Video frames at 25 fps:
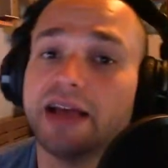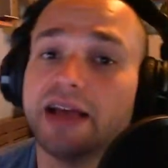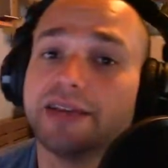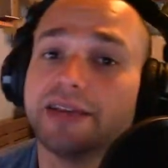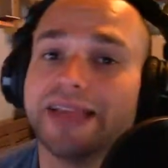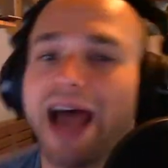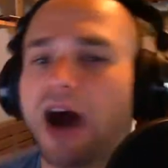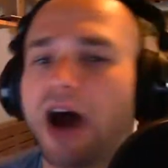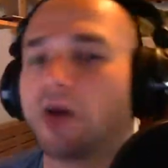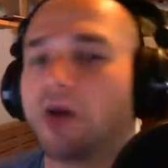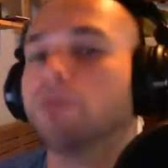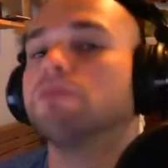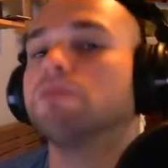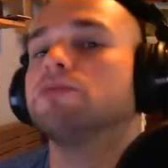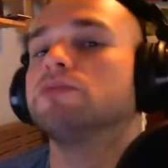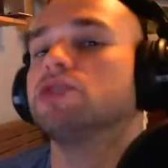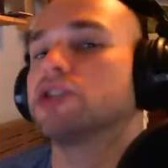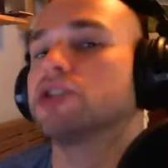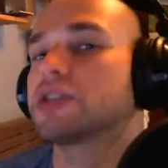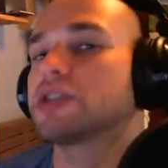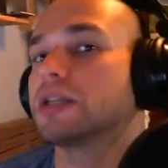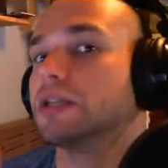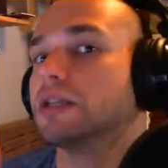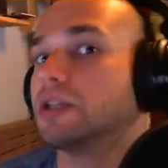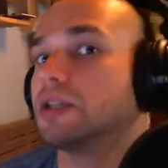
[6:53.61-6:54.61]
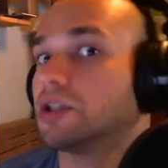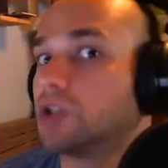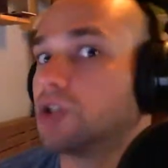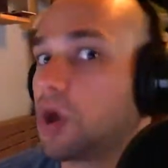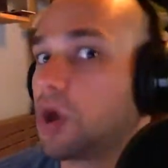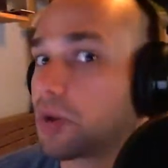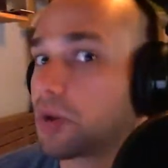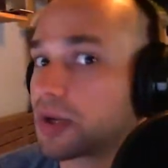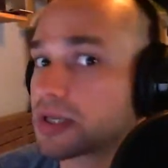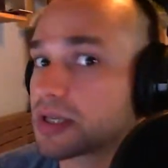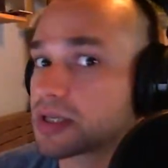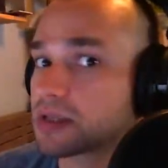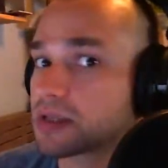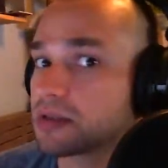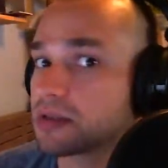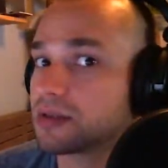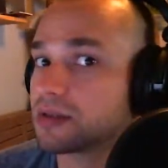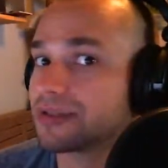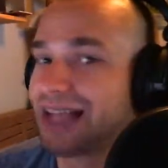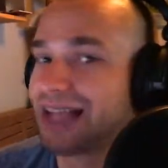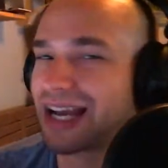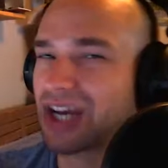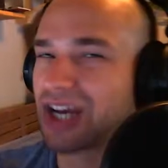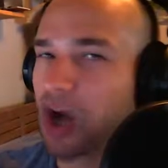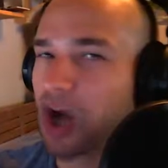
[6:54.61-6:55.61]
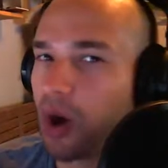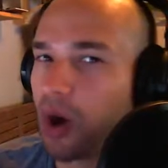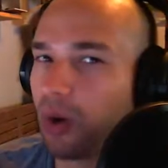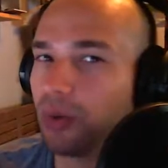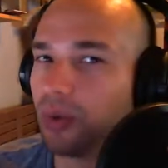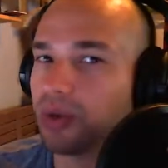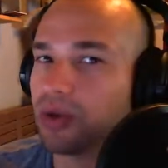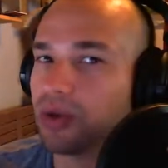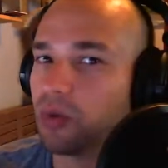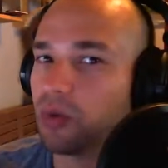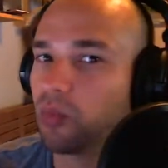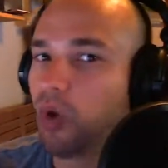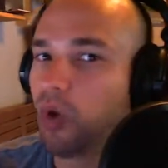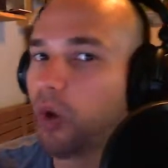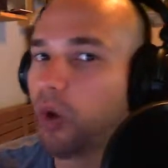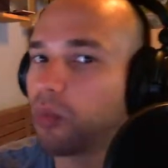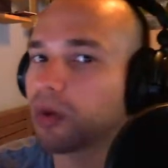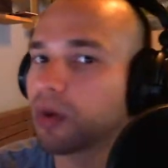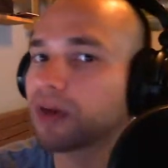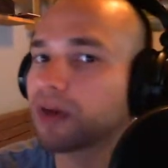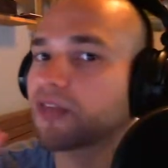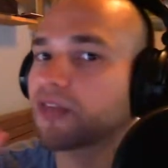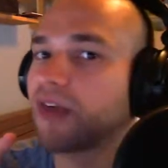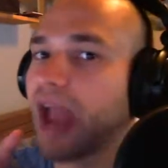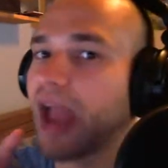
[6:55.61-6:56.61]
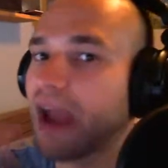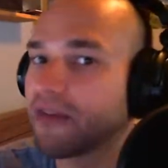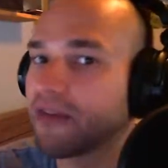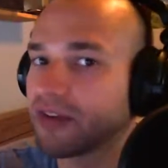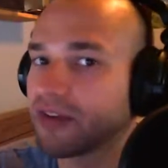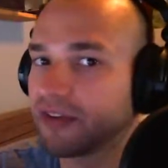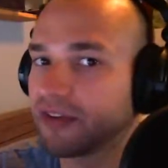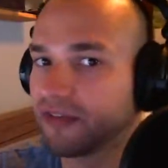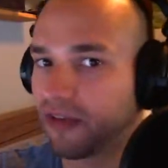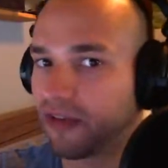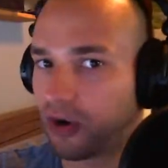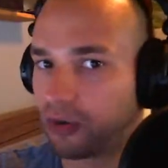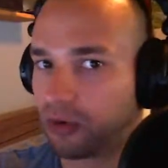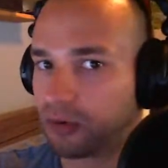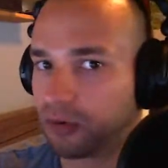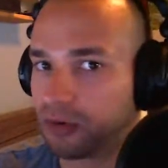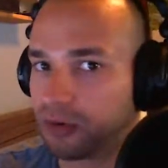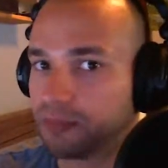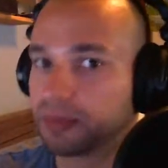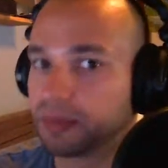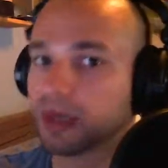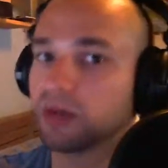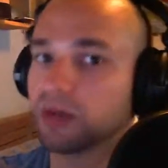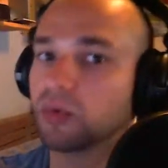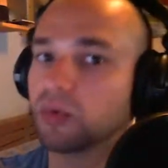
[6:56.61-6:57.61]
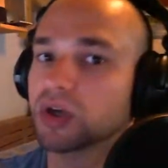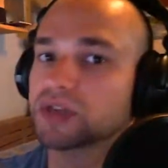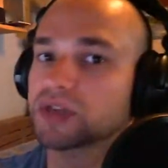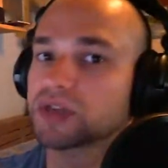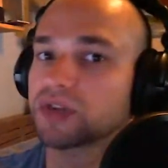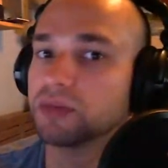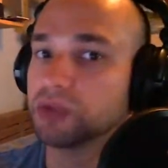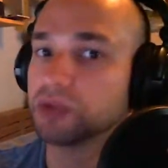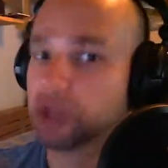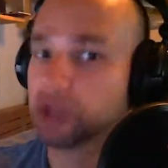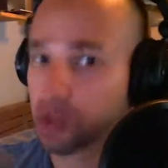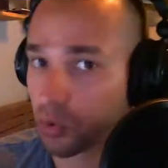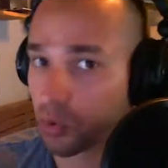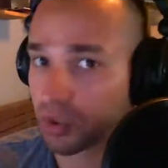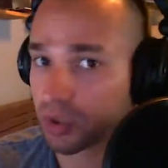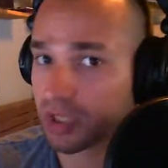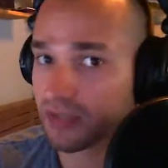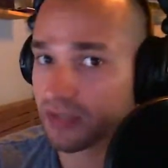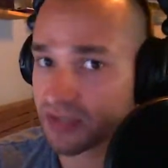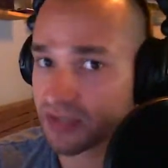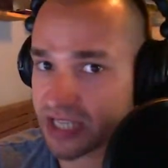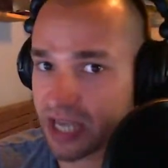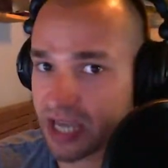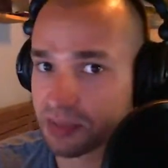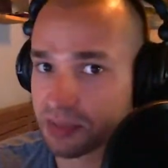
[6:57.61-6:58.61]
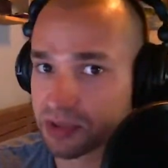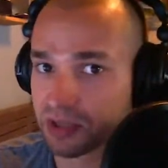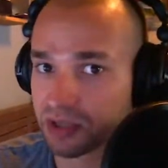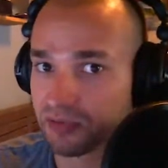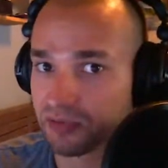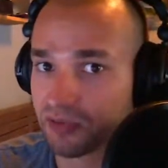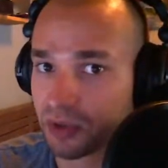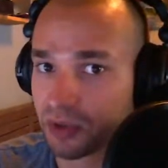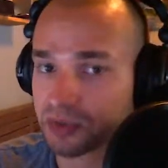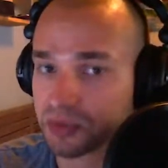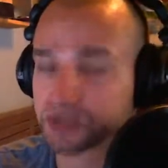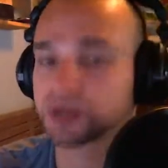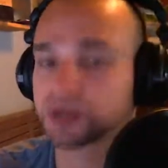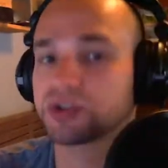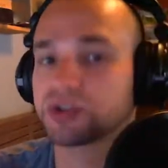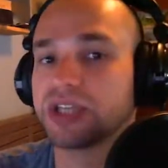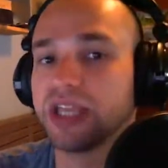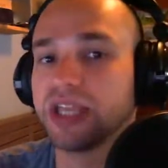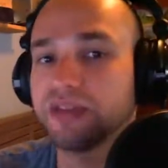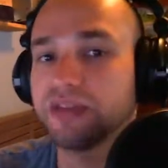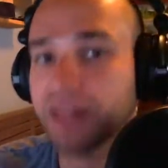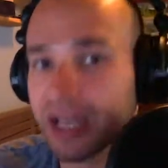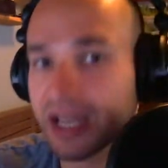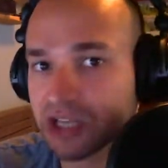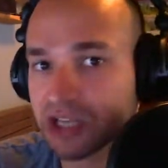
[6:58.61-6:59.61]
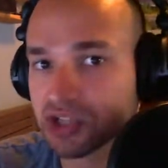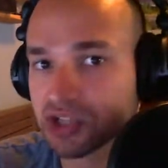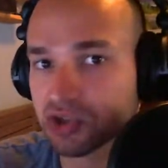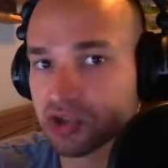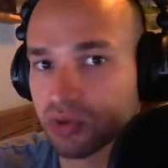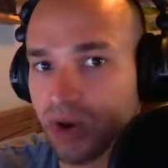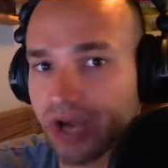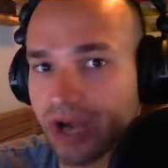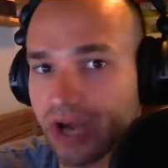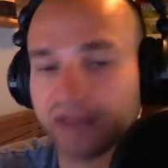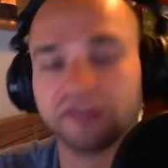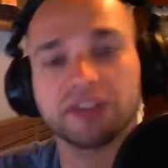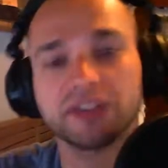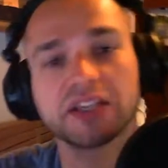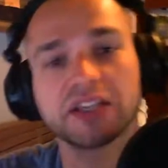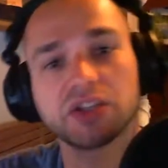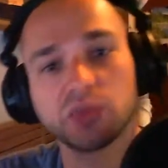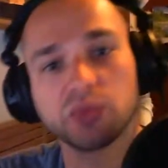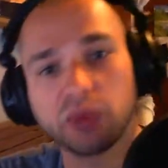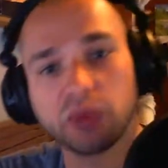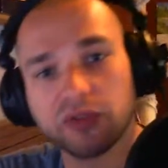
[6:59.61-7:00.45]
Now, just a little notice, that code won't work for every phone, but it works for a majority of the Samsung phones. So give that a try. If it doesn't